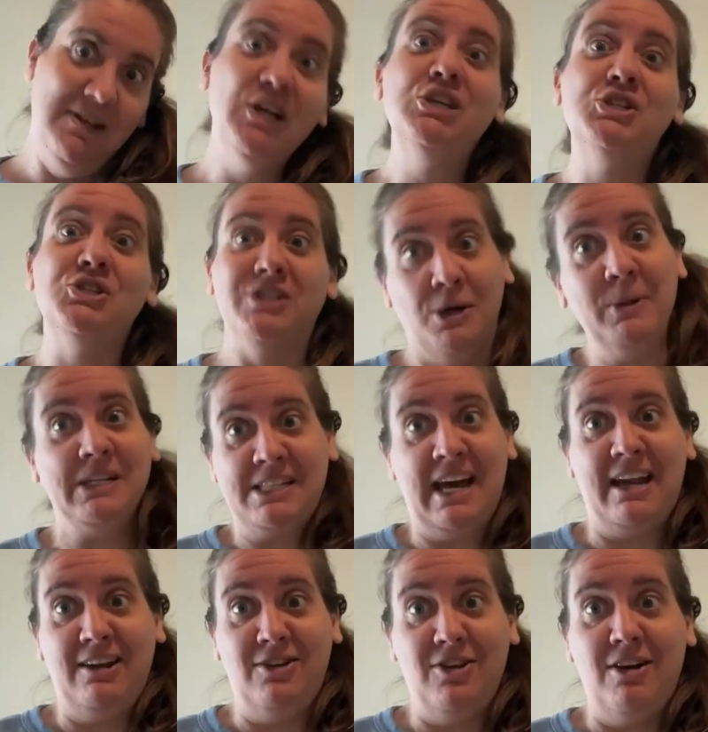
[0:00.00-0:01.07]
So
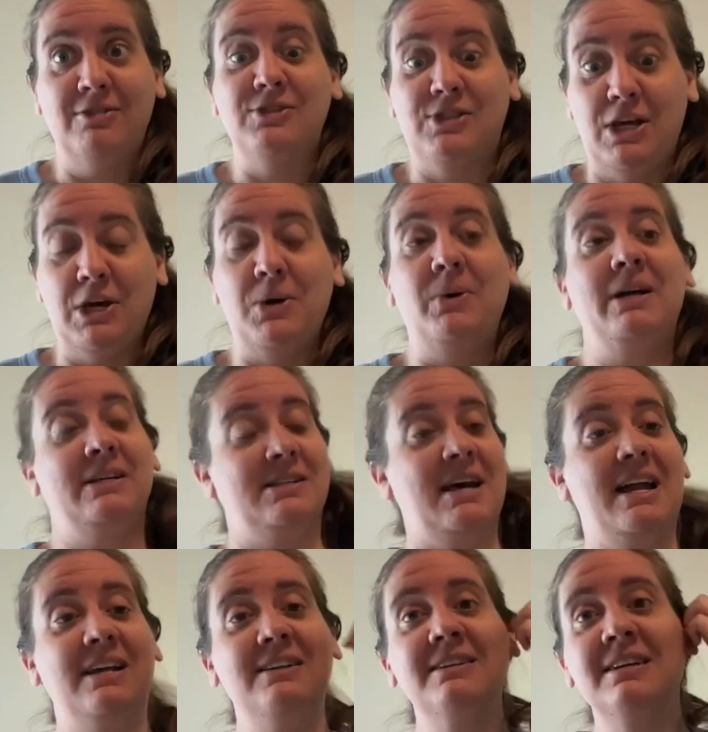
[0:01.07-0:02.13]
excited, y'all, so
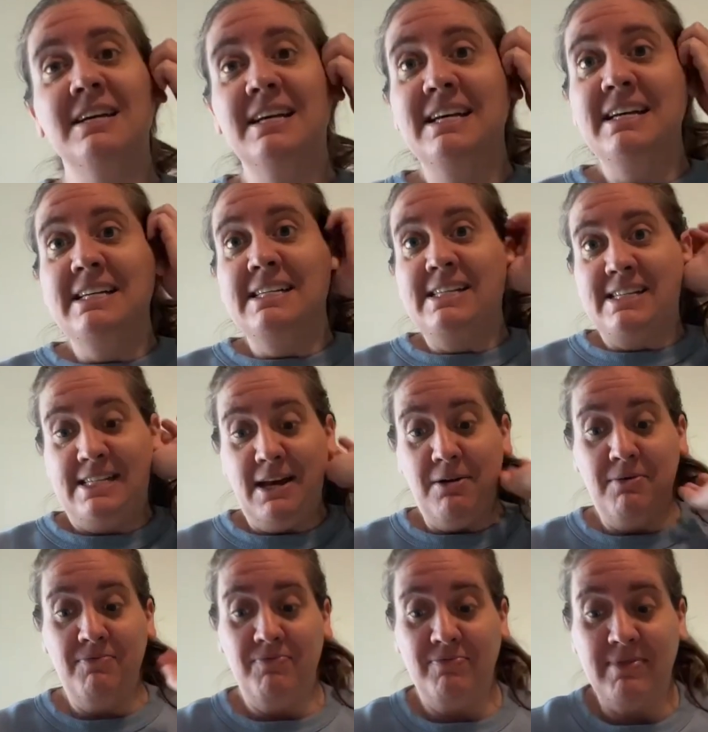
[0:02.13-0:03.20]
excited.
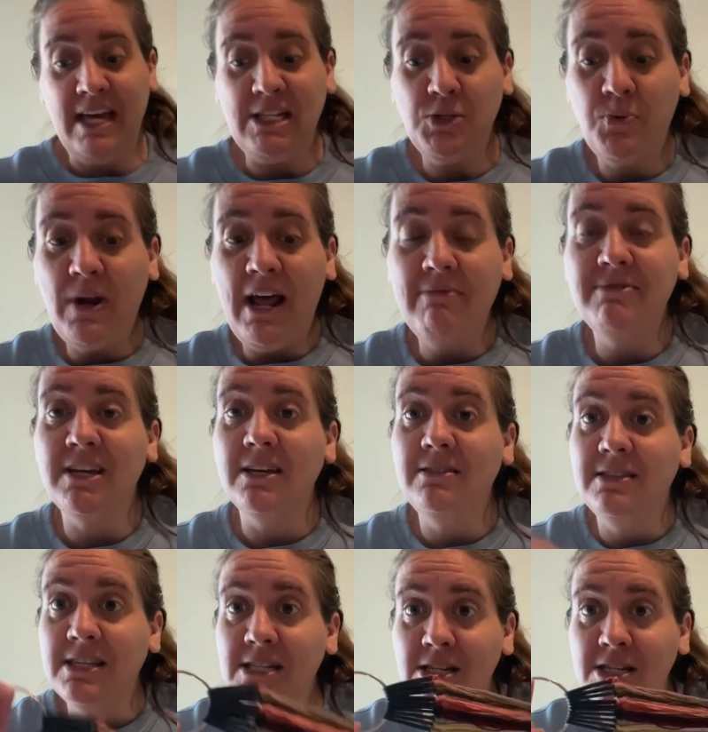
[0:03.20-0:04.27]
So that's what I've done.
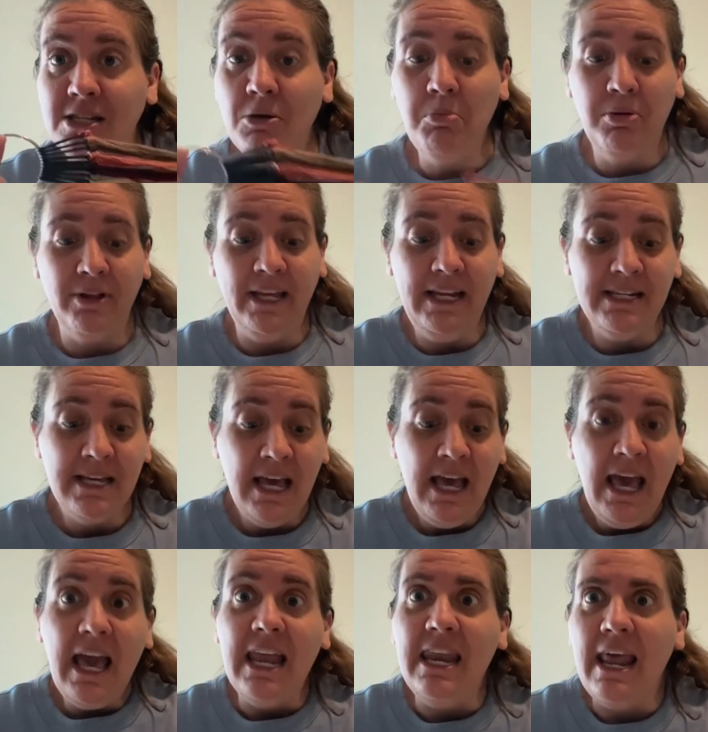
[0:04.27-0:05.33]
This is complete,
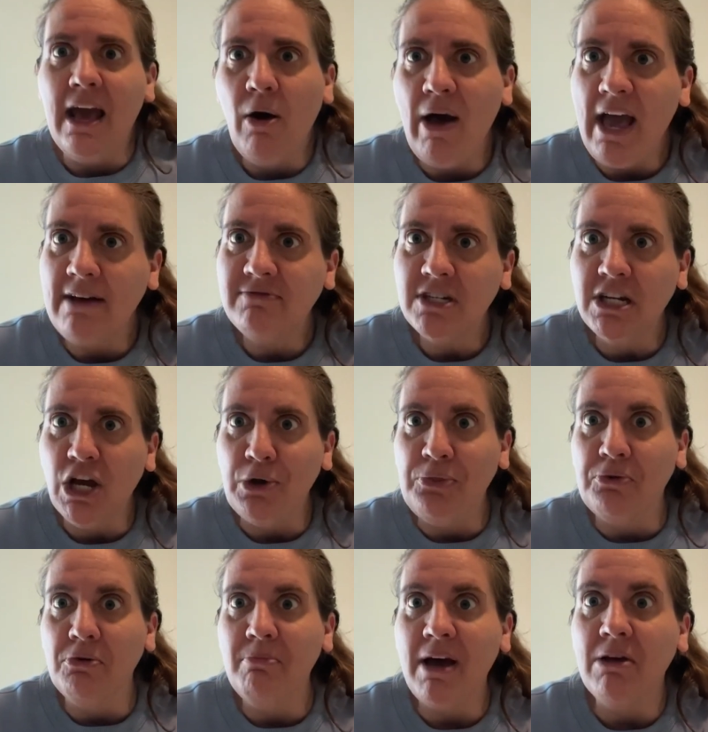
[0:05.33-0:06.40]
and now I have to go
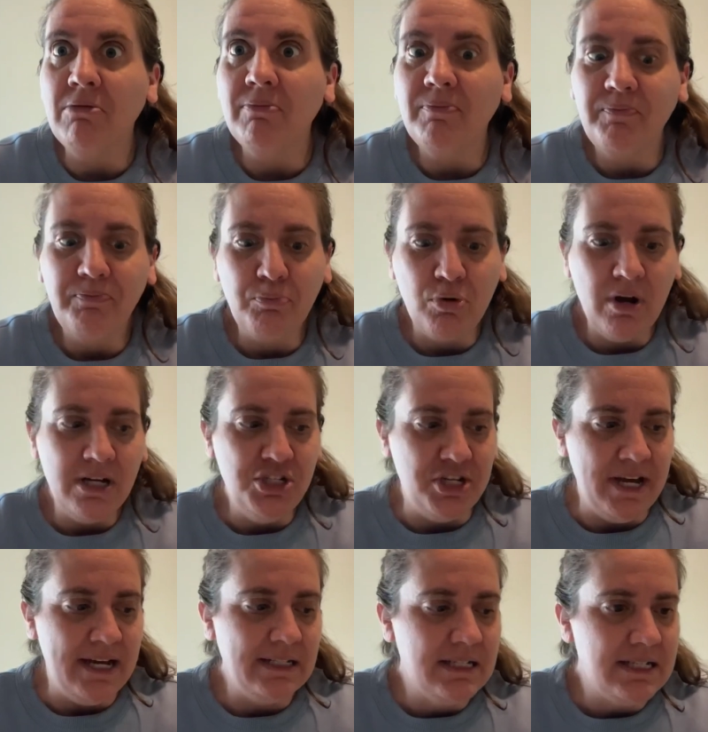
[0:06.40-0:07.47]
through my
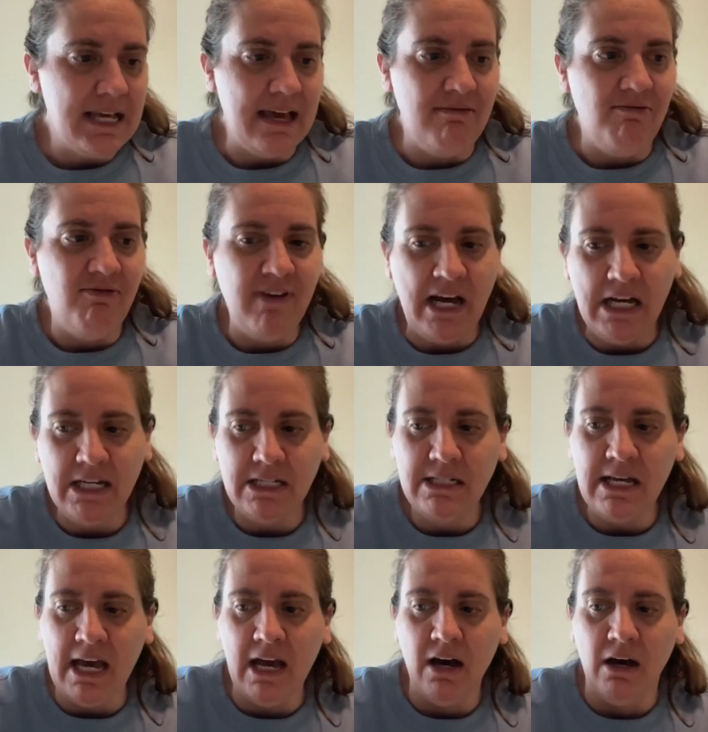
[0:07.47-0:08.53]
projects and find
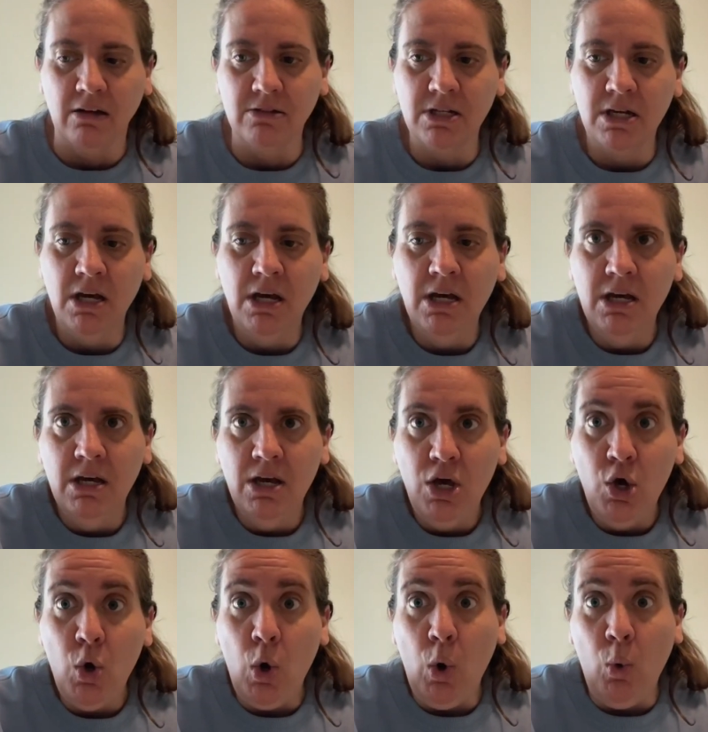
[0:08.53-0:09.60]
out
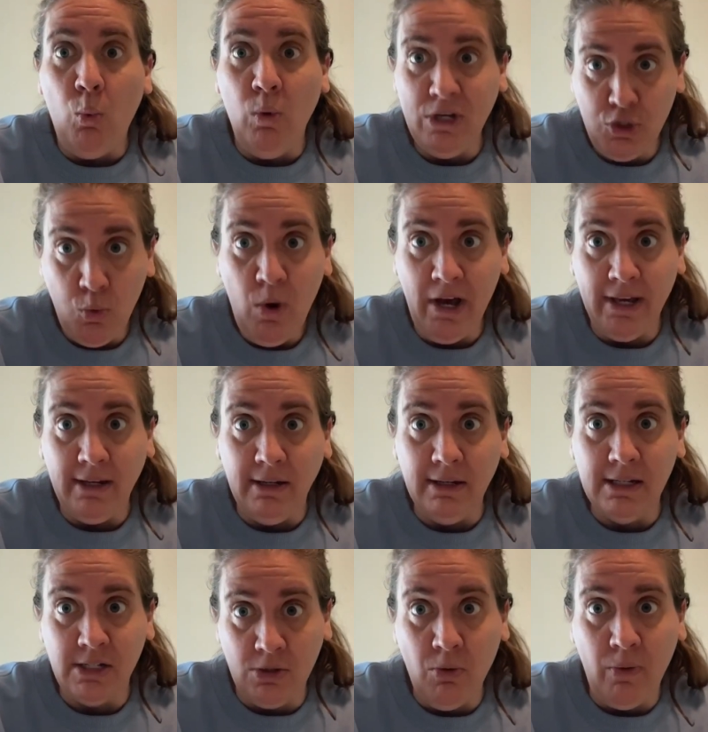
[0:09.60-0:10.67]
which one
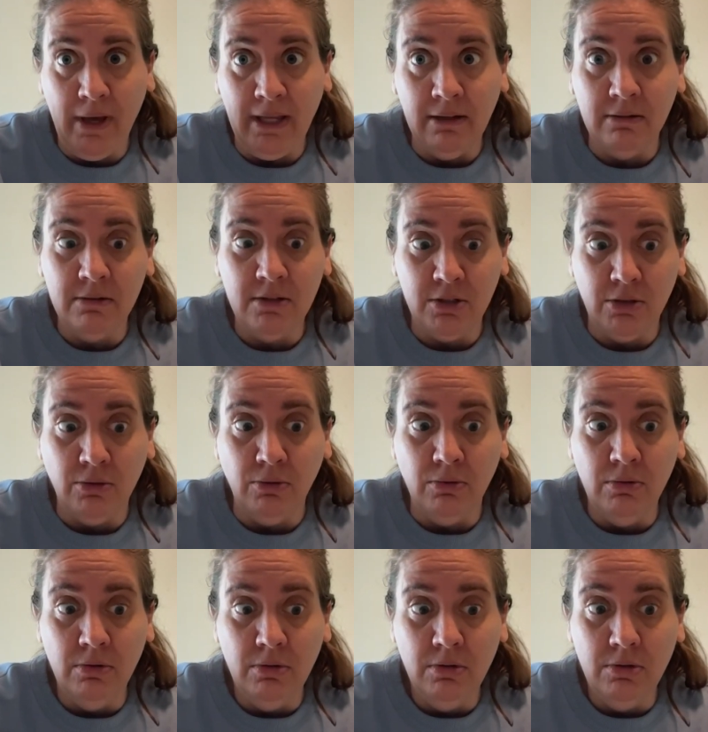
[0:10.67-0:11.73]
is going to
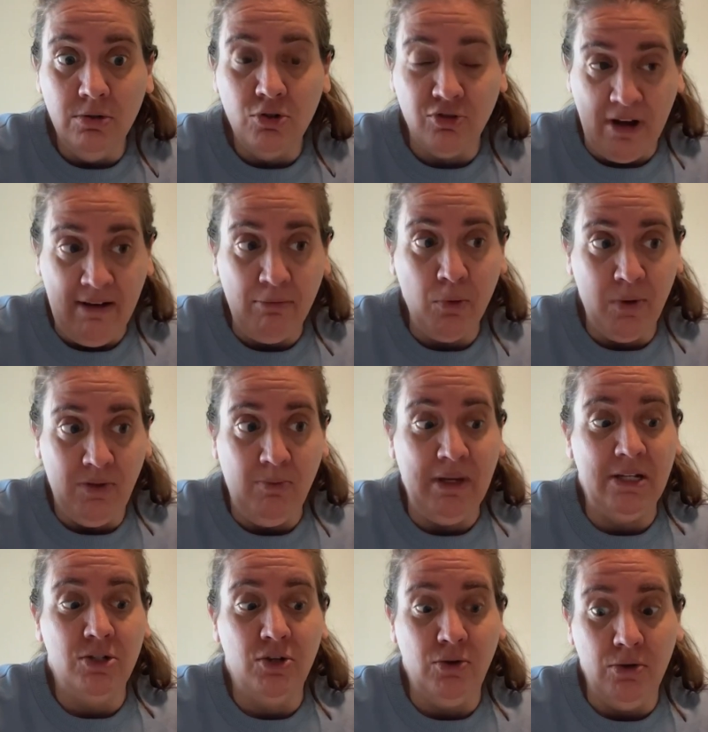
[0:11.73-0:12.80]
travel with me
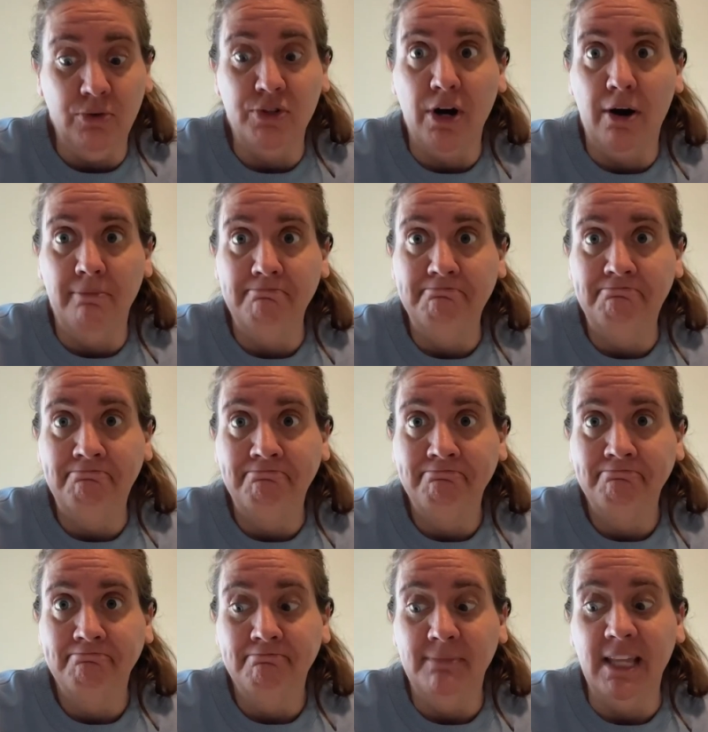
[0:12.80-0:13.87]
to Utah
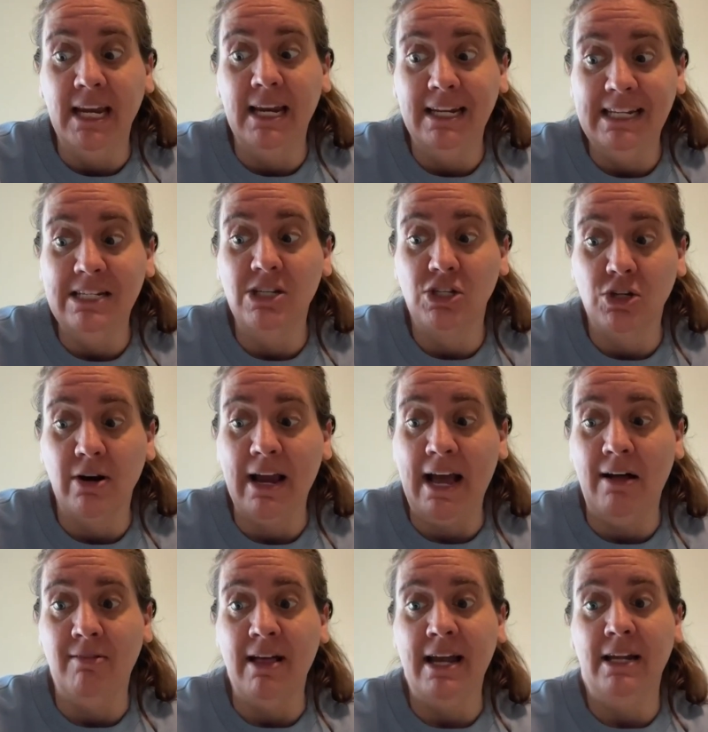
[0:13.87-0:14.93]
that I need to start
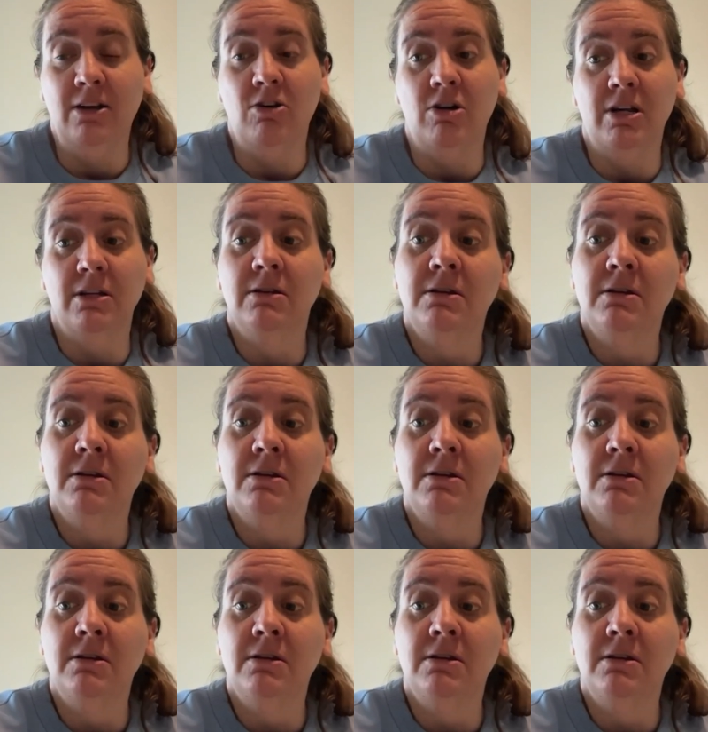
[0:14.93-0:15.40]
outlining on.